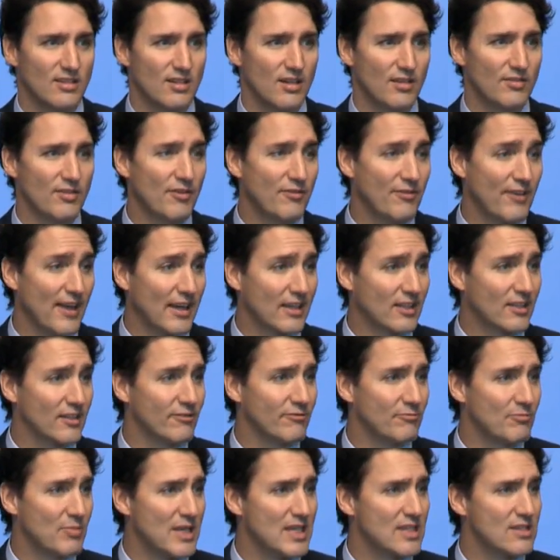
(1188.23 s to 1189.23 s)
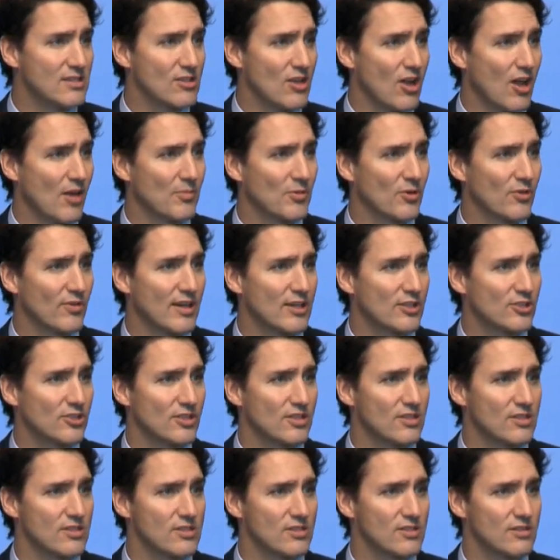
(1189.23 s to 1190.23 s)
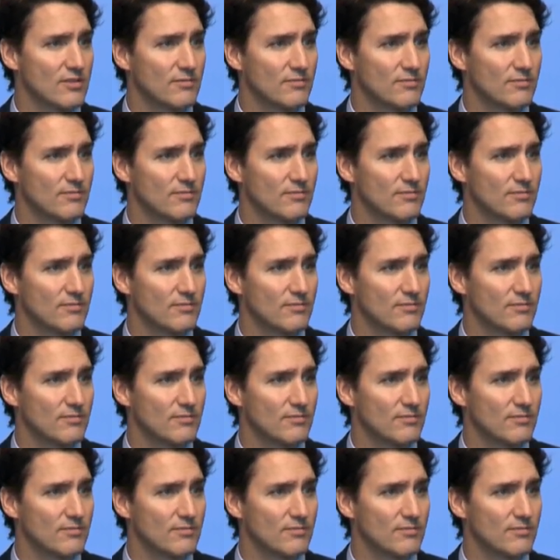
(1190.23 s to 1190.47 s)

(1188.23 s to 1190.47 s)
of effective peace operations.